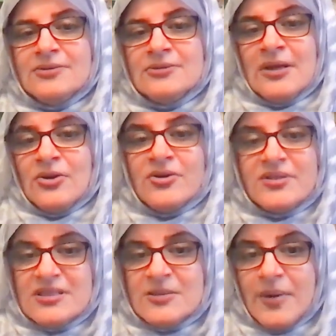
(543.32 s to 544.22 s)
are not
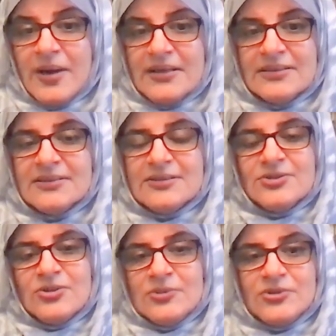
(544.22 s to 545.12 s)
inspired
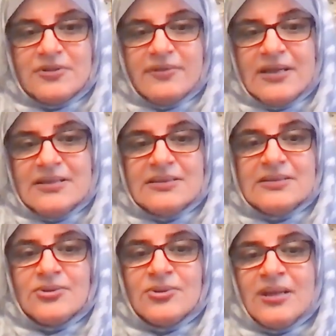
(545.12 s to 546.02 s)
or
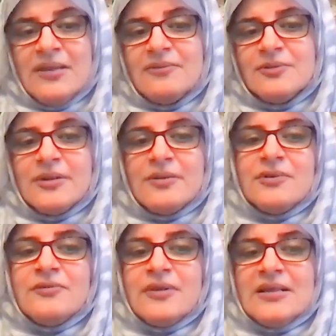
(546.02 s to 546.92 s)
motivated or even when
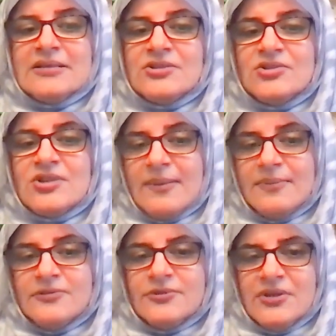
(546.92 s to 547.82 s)
we feel strapped
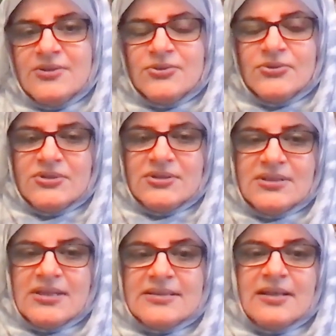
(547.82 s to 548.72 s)
for resources
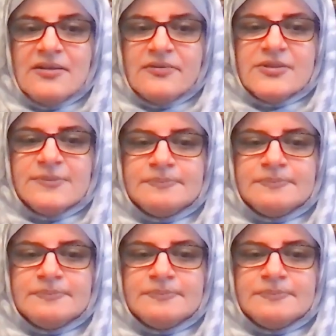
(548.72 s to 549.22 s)
ourselves.